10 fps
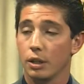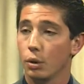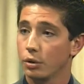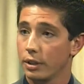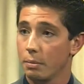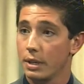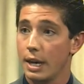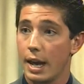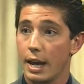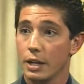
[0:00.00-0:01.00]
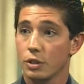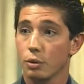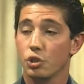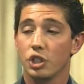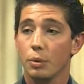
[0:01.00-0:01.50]
older than me, and
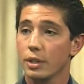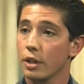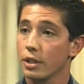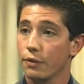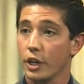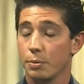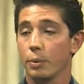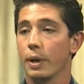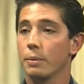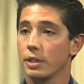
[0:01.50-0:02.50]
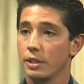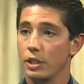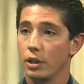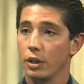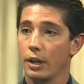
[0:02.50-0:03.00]
so she was here as a freshman when I was a
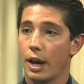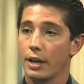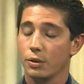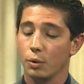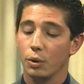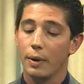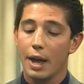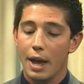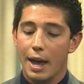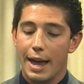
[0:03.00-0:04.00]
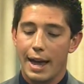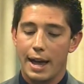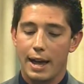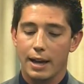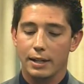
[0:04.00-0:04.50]
senior in high school,
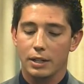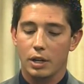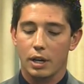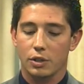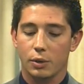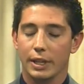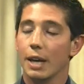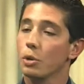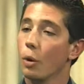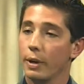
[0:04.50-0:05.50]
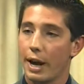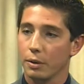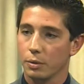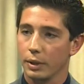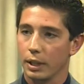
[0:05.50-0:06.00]
and so I came to open
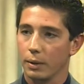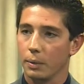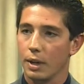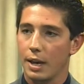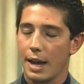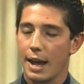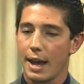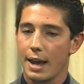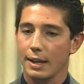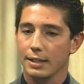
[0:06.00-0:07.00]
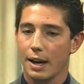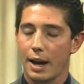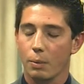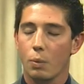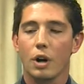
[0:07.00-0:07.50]
house weekend, and
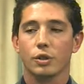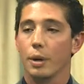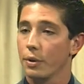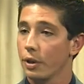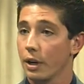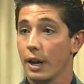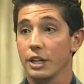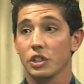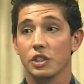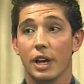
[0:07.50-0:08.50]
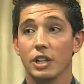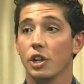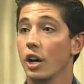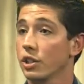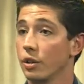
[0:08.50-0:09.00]
I walked around with her, and I just I
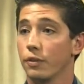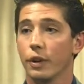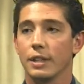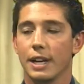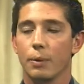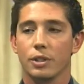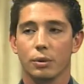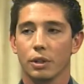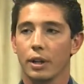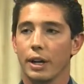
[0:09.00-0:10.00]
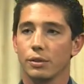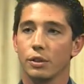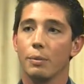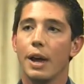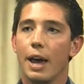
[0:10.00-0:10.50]
talked to her friends, I went to her
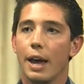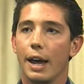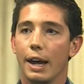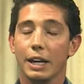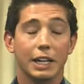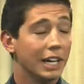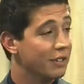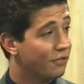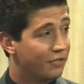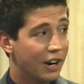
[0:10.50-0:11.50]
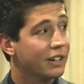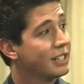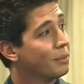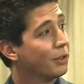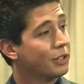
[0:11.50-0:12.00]
classroom, and again very
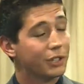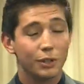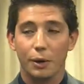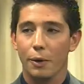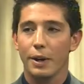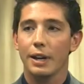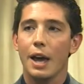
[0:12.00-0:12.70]
similar to you, Owen.